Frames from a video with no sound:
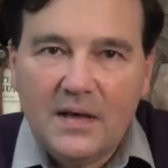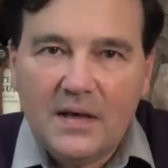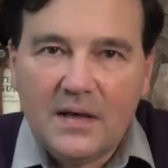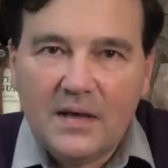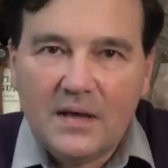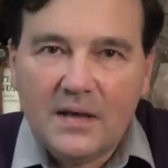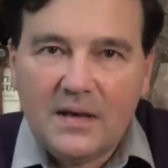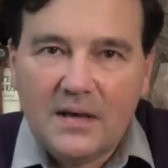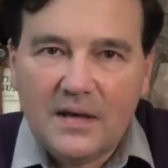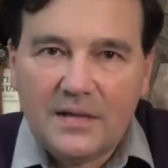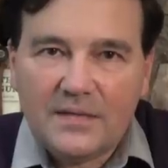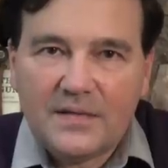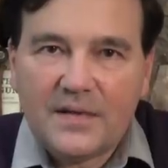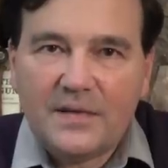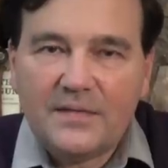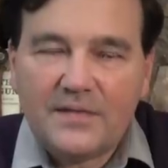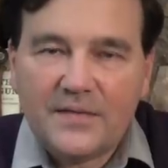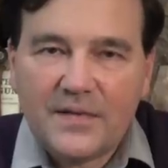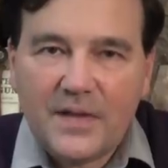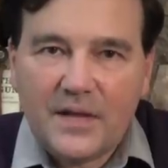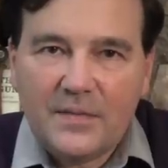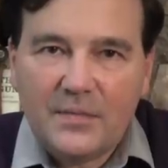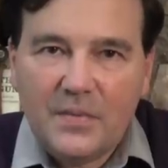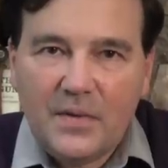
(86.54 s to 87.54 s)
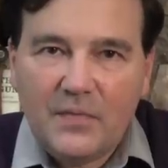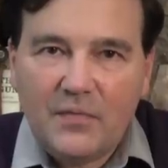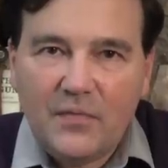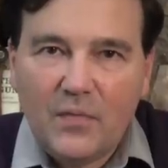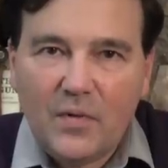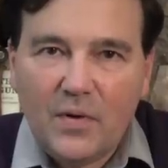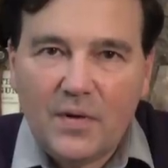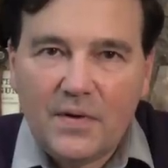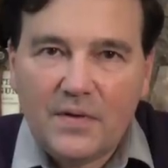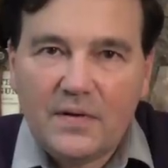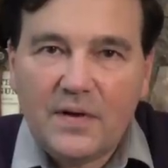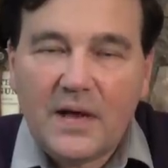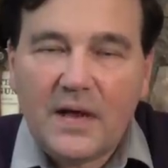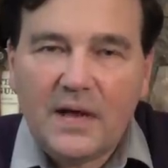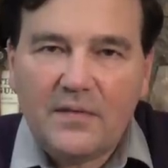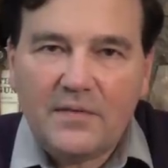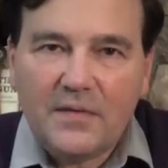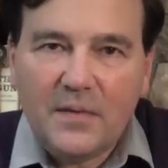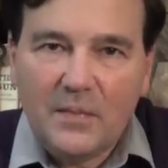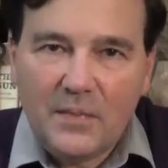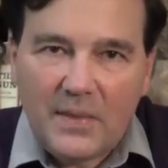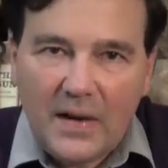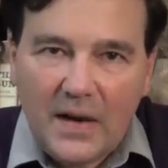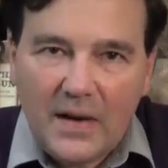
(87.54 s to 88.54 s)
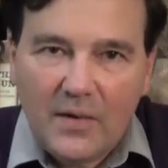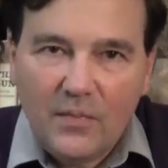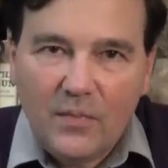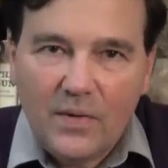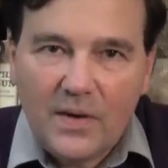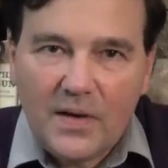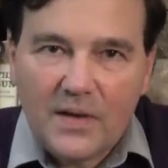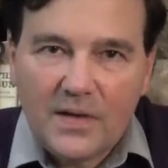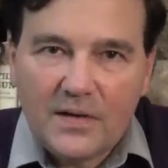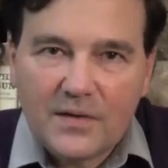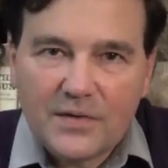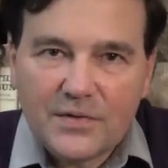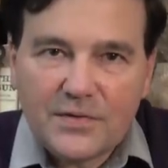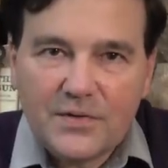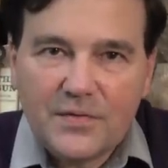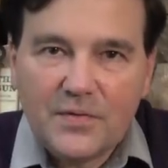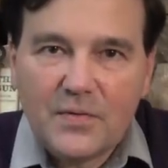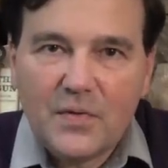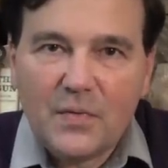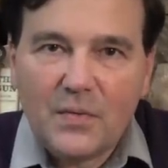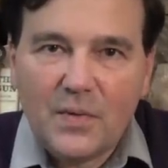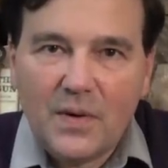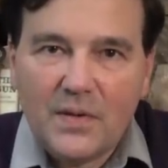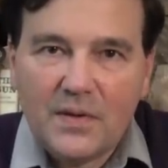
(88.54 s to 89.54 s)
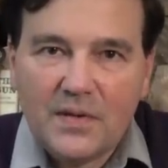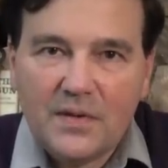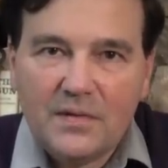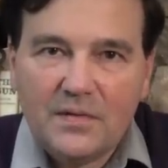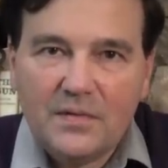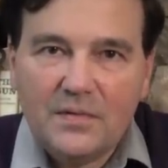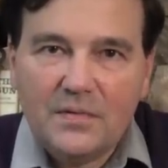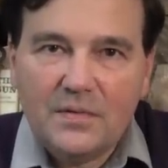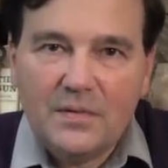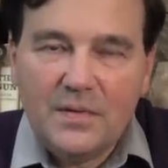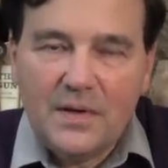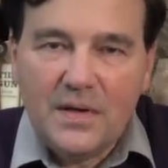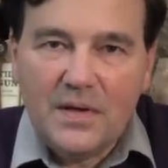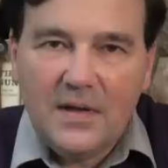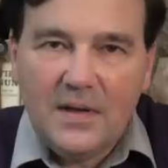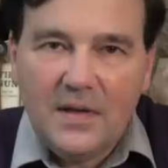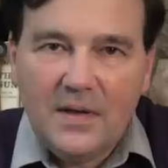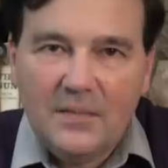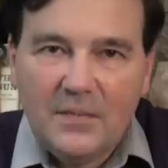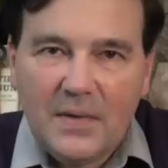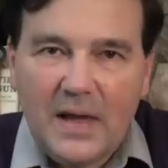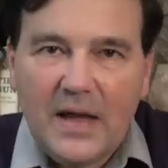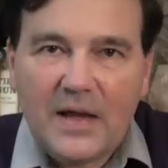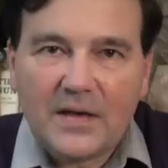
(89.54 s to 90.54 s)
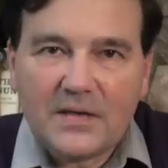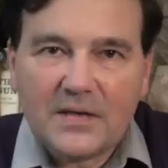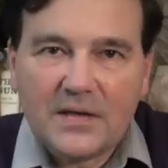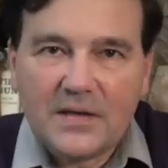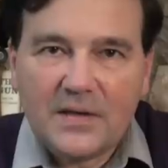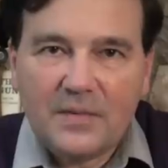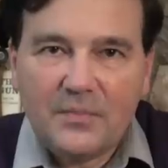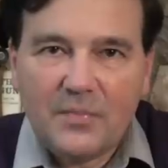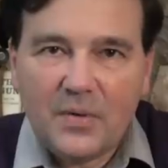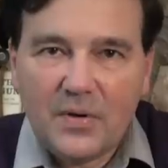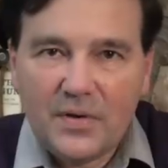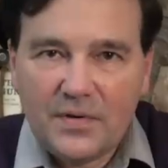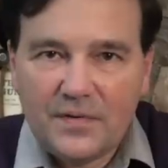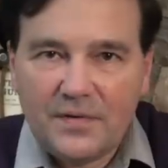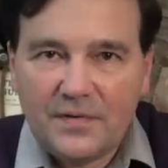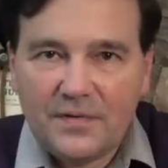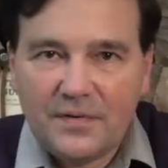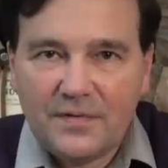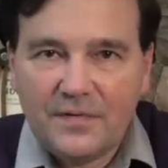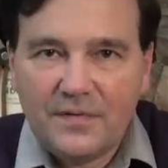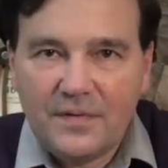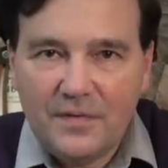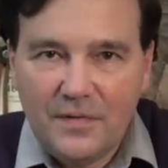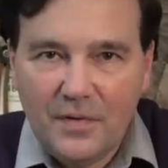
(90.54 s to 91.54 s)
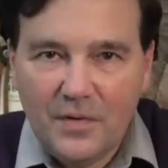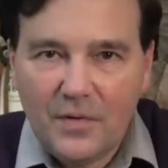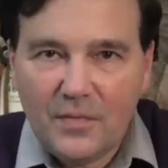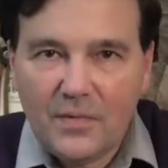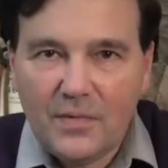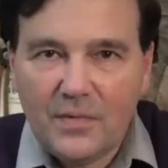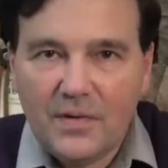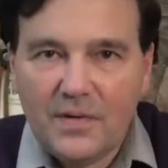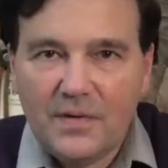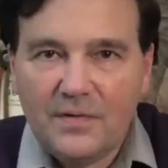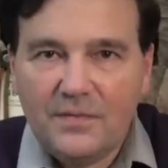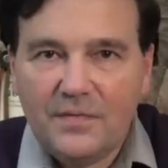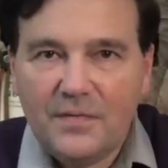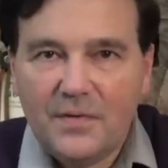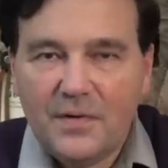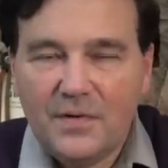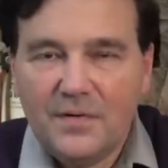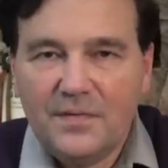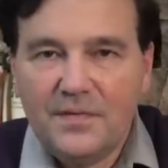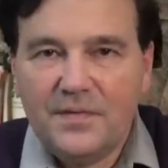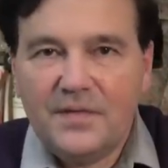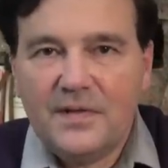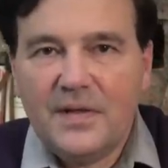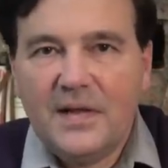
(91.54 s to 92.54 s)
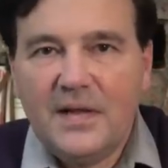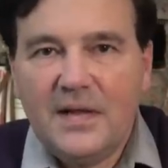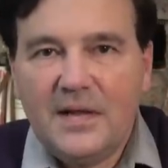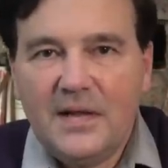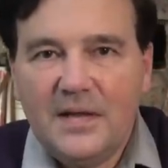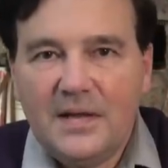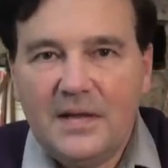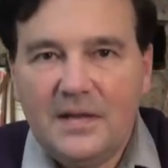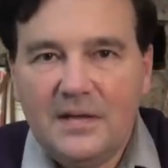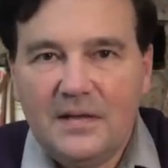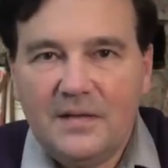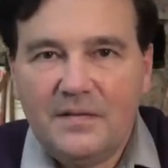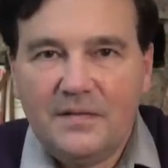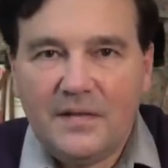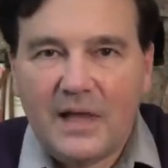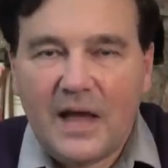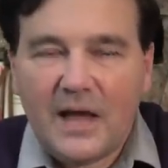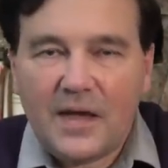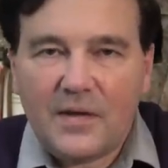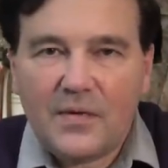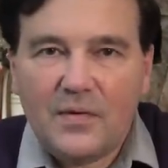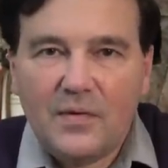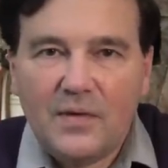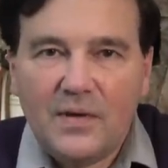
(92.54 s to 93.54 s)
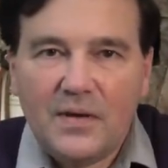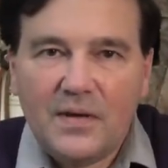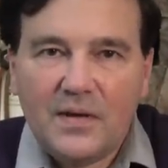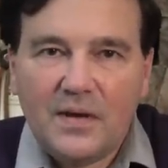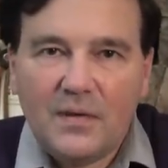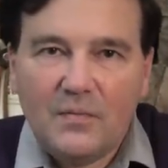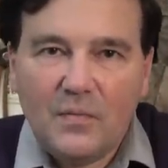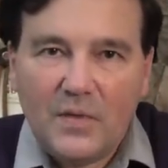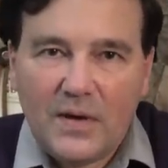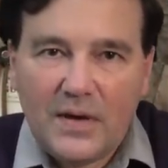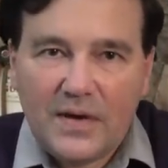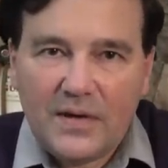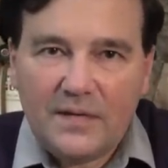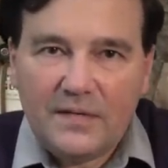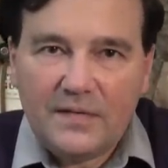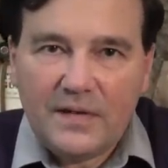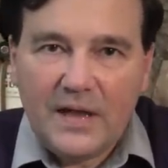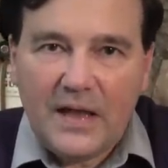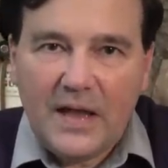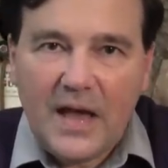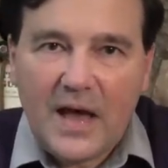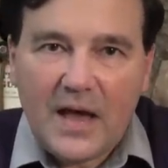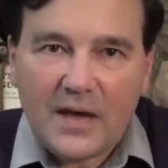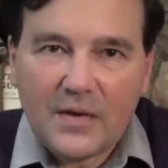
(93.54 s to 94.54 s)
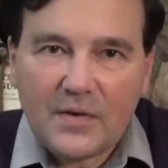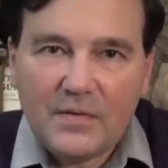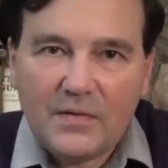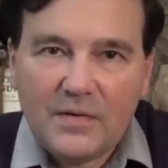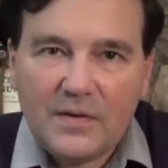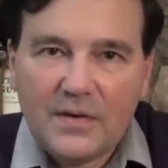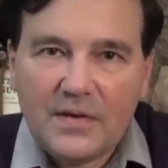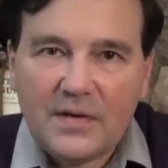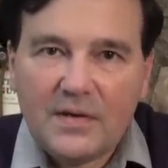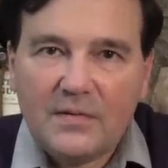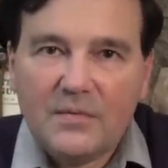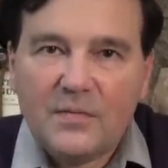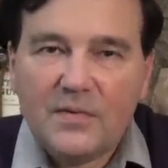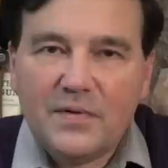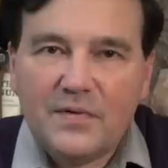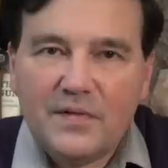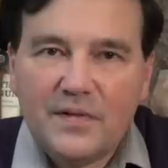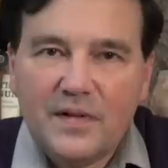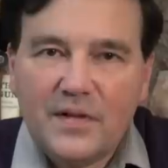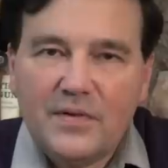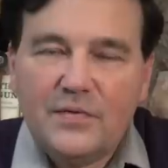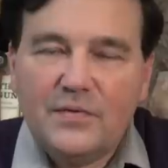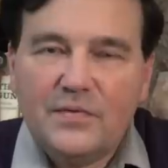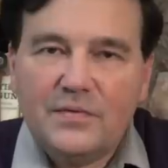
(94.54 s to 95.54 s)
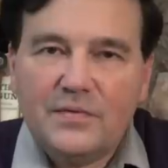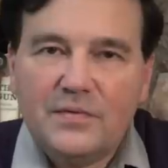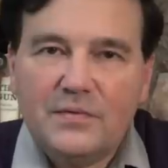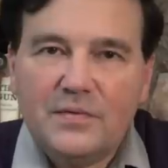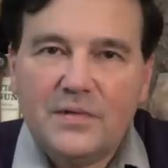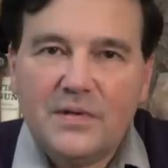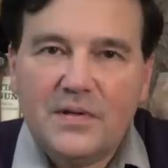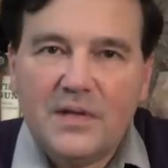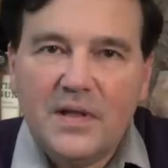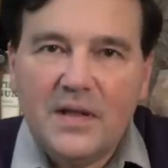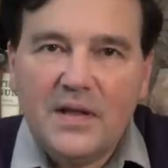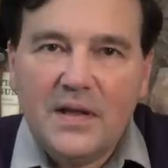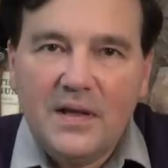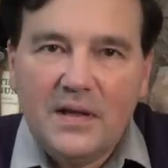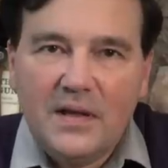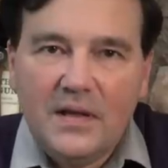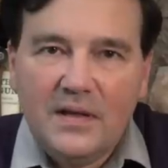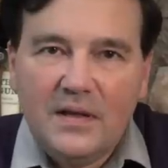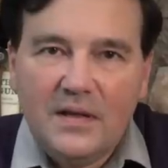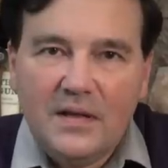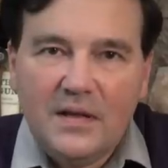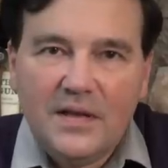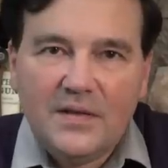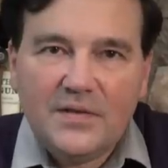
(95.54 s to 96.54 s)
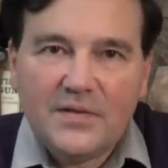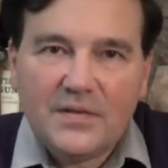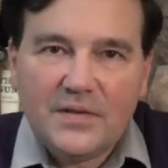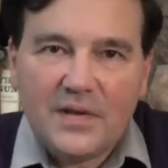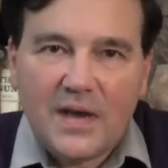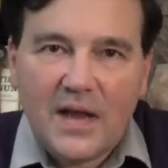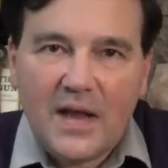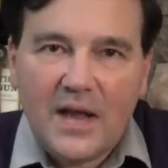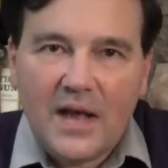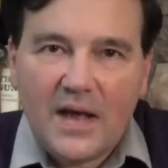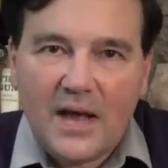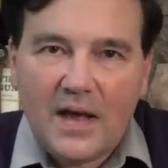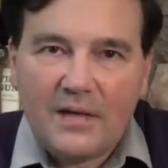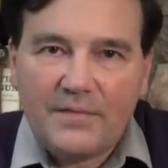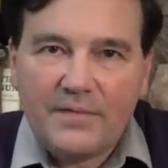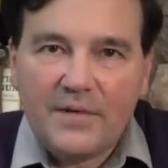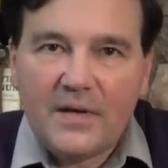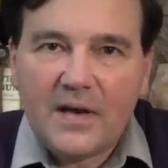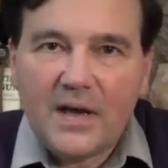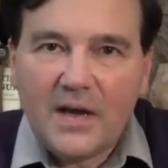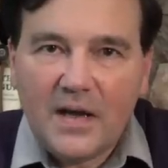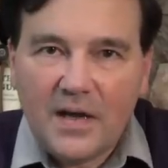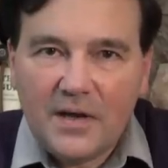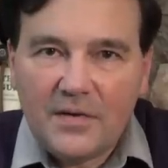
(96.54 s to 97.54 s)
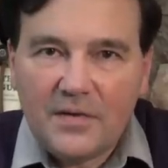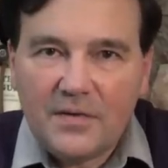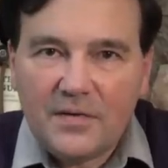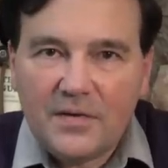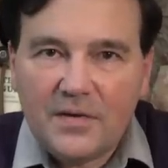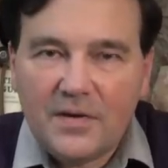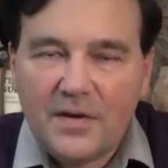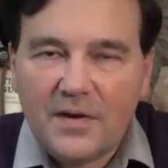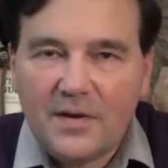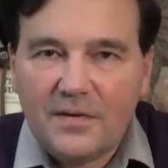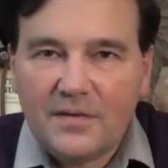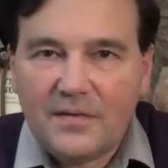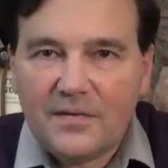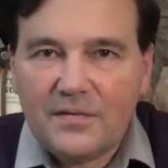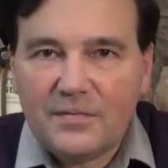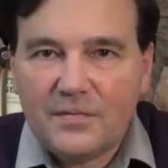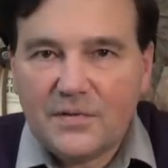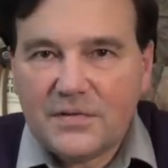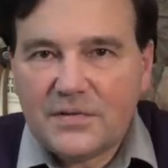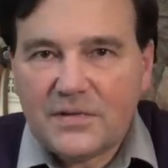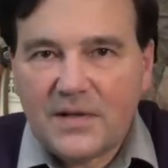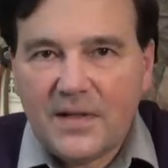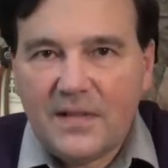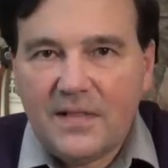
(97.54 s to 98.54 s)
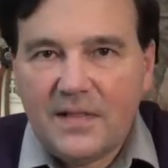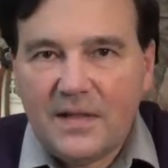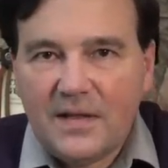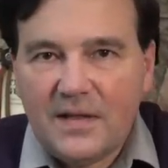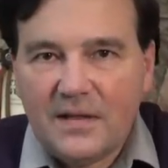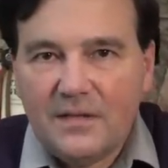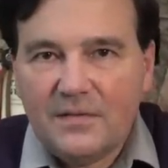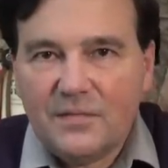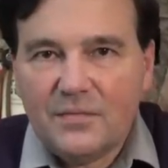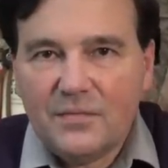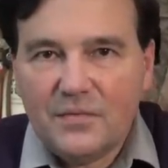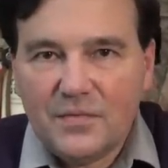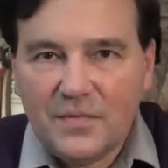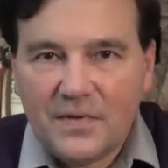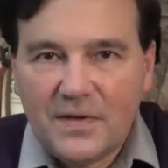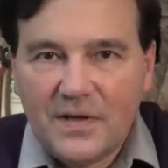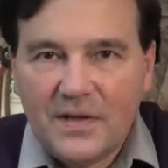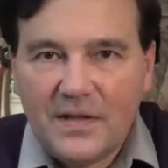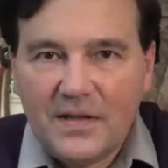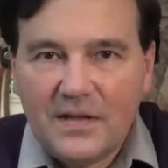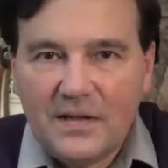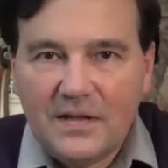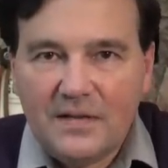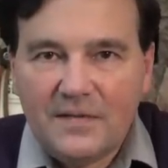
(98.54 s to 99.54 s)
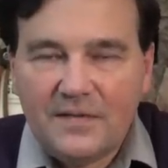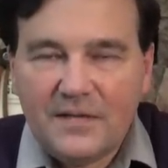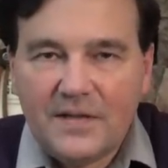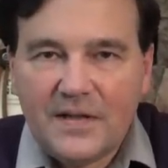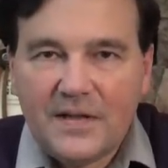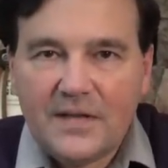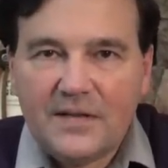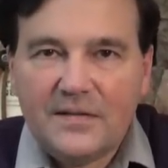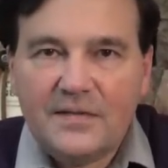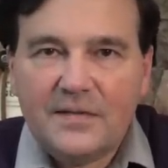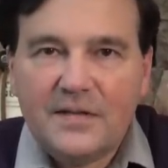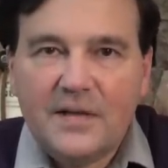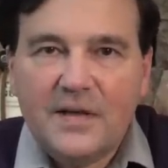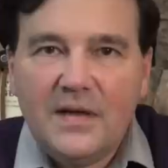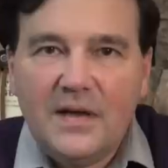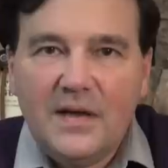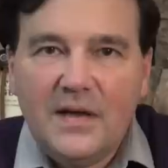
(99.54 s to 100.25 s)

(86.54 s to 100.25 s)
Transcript: And as I've said before, you'd have to buy one and shoot the one that you actually purchased to know if yours is accurate. And when I say accurate, it was the usual inch and a half at 100 yards, which I think is routine these days.